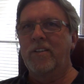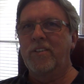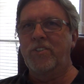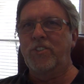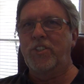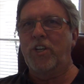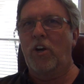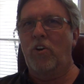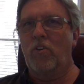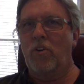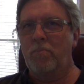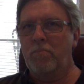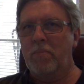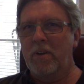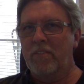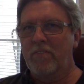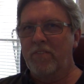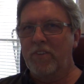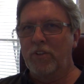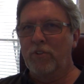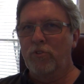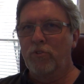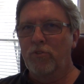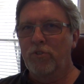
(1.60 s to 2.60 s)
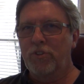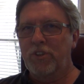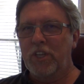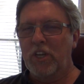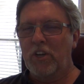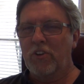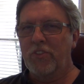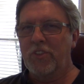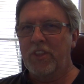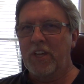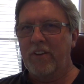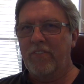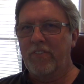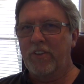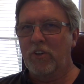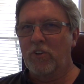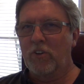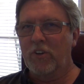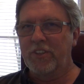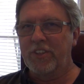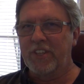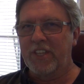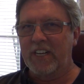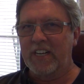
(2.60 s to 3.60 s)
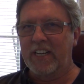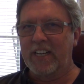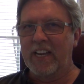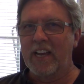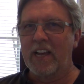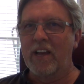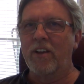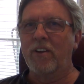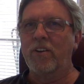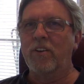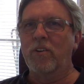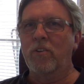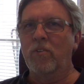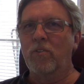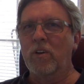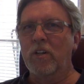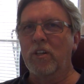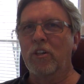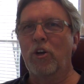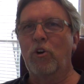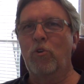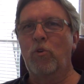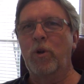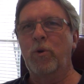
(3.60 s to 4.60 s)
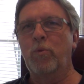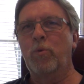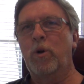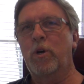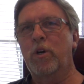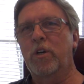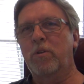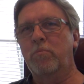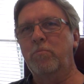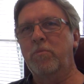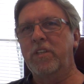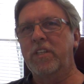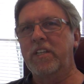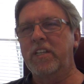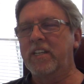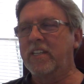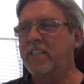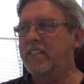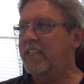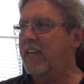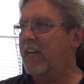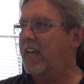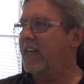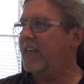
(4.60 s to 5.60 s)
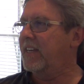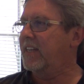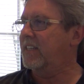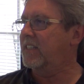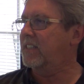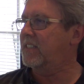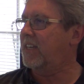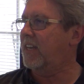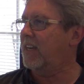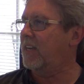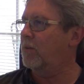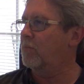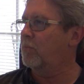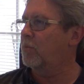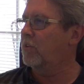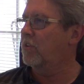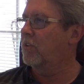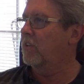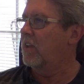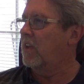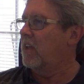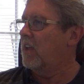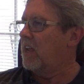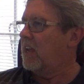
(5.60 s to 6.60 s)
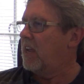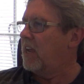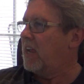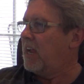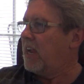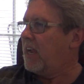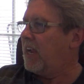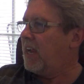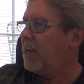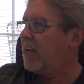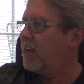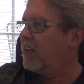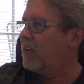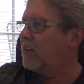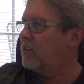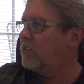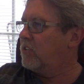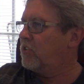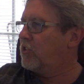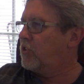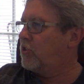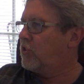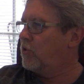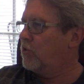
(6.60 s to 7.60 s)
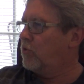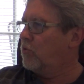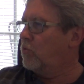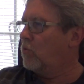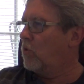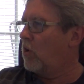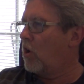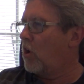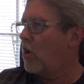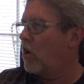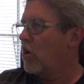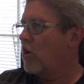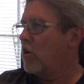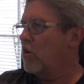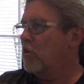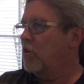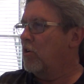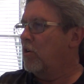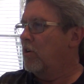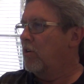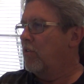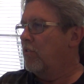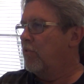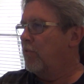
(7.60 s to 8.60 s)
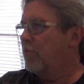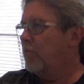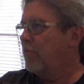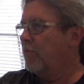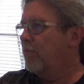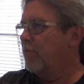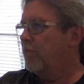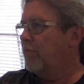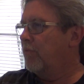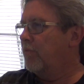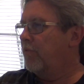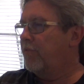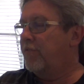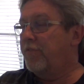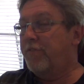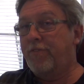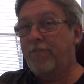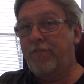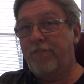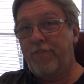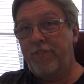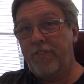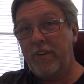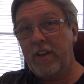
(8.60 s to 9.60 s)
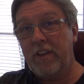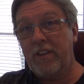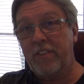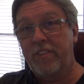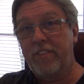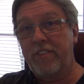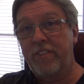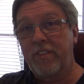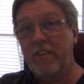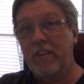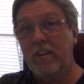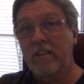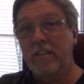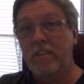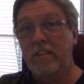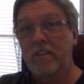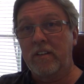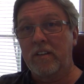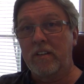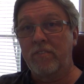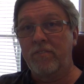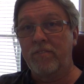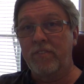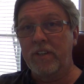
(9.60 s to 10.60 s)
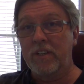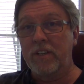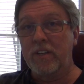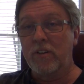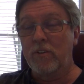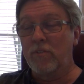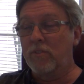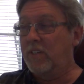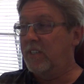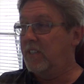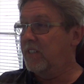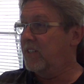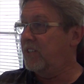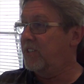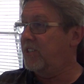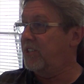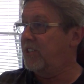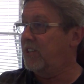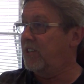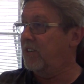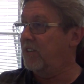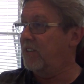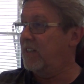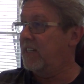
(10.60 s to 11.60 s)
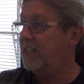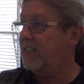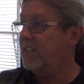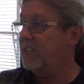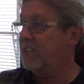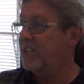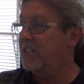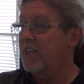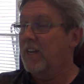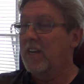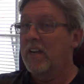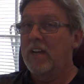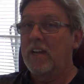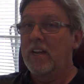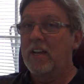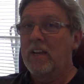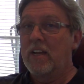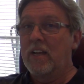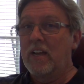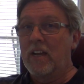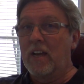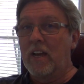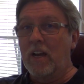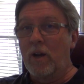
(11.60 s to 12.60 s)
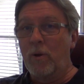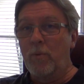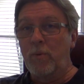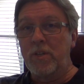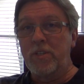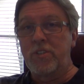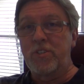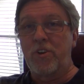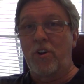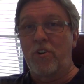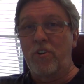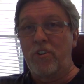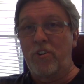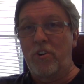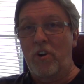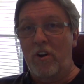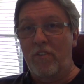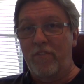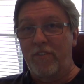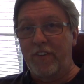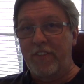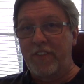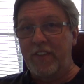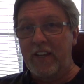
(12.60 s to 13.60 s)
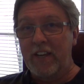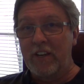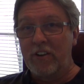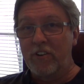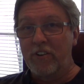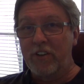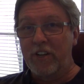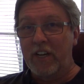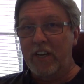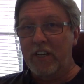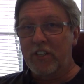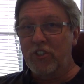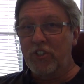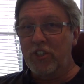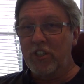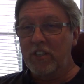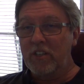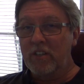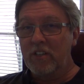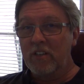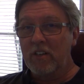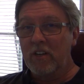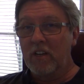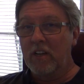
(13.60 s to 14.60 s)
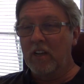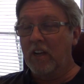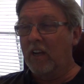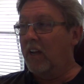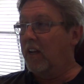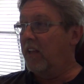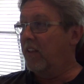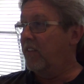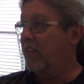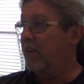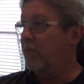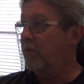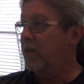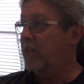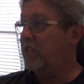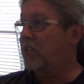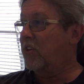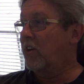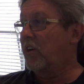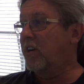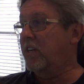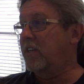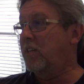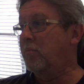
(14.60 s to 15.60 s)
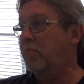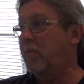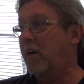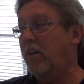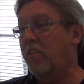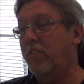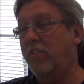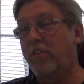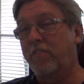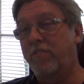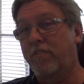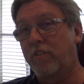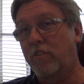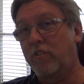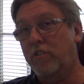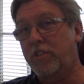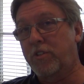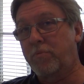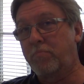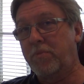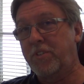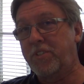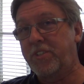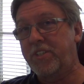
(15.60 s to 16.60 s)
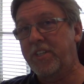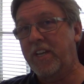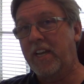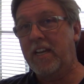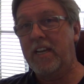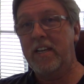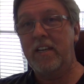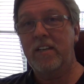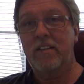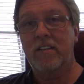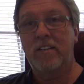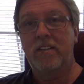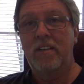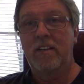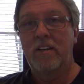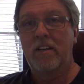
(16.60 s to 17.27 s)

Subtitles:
Ciao e benvenuti al tavolo italiano. Hello and welcome to the Italian table and to our fifth video in this series. We started off with the introduction, then we talked about the first mistake,